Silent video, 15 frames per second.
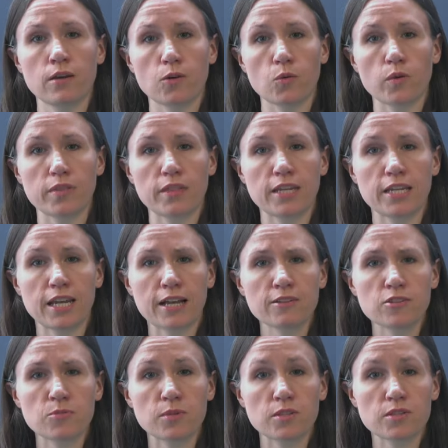With the
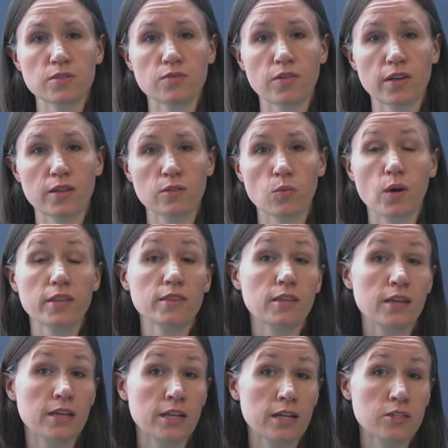announcements fail, what
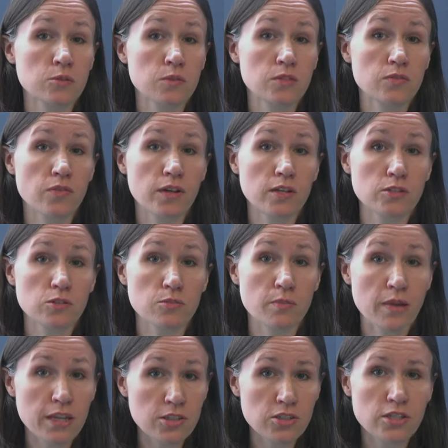the announcements failed to
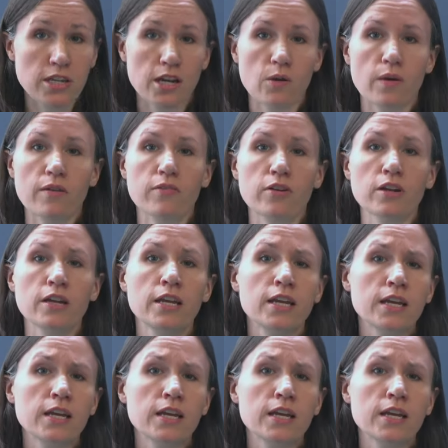mention, however,